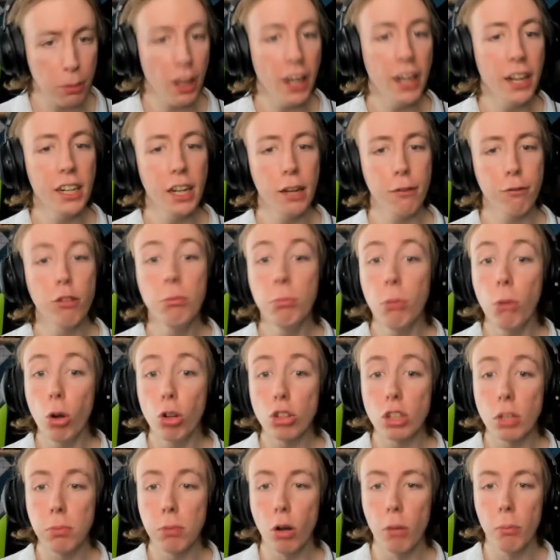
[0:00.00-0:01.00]
I played it for
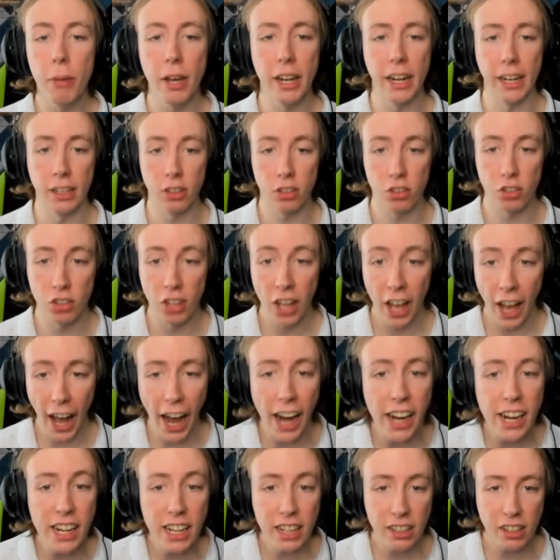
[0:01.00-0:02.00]
multiple minutes
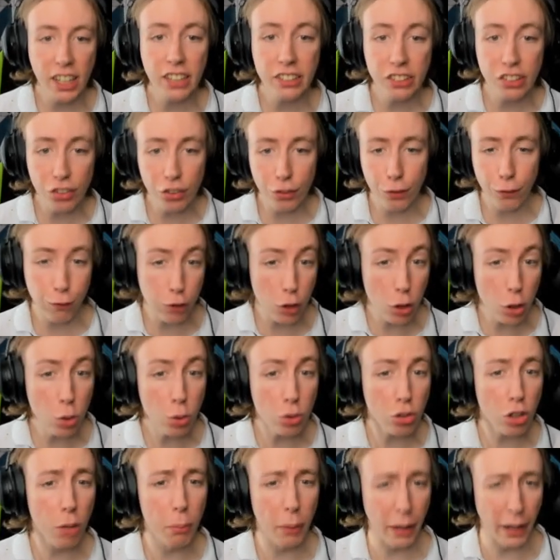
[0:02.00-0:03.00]
and it just
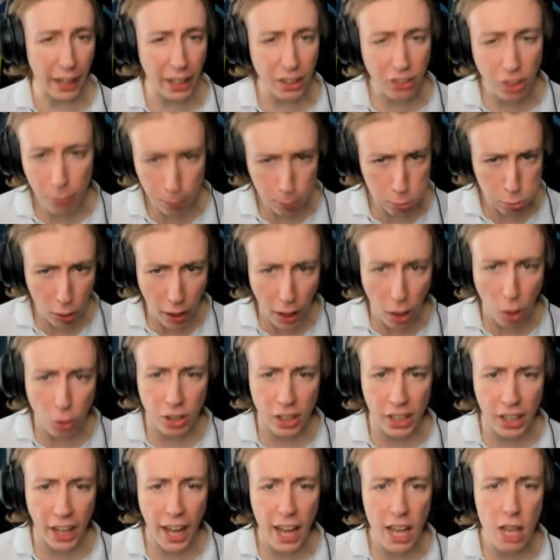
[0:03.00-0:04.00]
froze on me. It's a
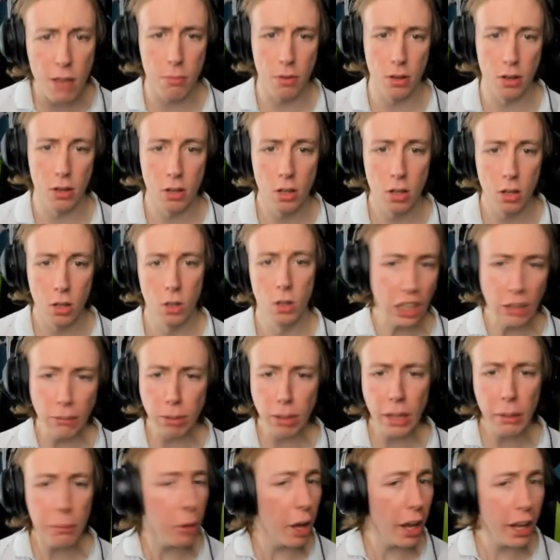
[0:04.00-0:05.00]
browser game. I can
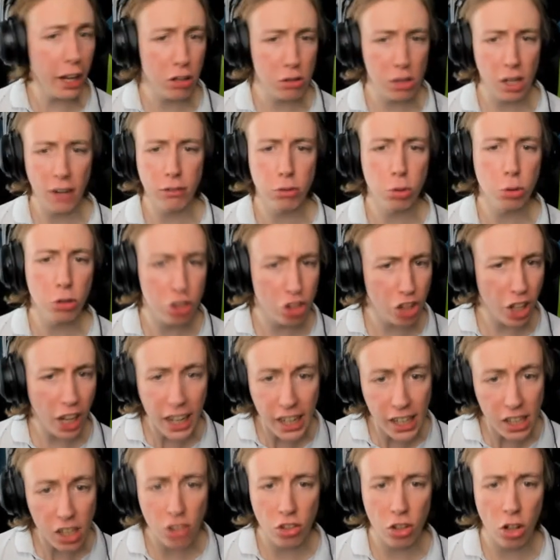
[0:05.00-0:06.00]
play Minecraft with
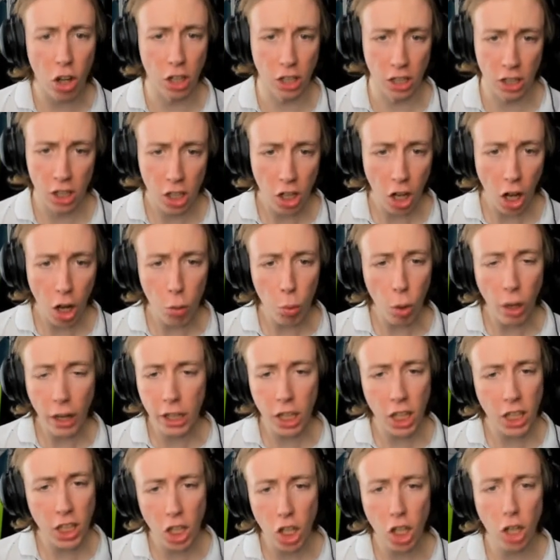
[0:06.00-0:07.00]
shaders on.
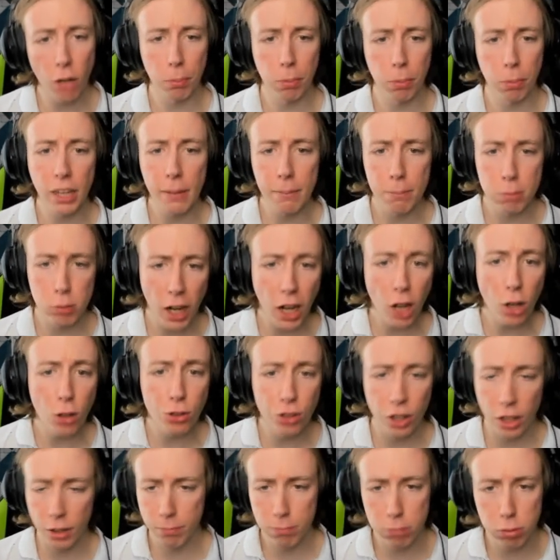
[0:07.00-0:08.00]
Why can I not play a
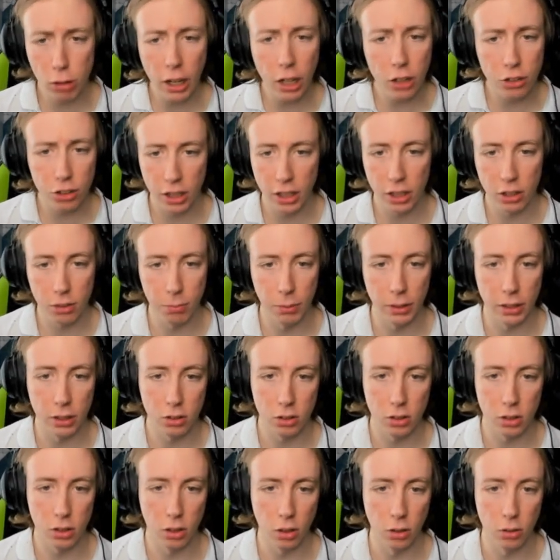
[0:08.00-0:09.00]
browser? This
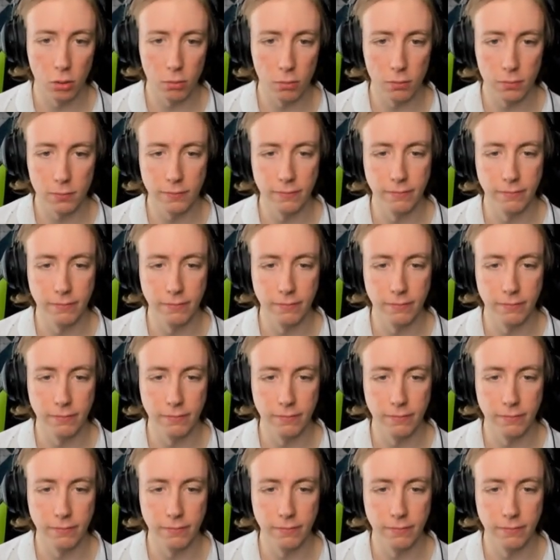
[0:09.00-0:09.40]
makes no...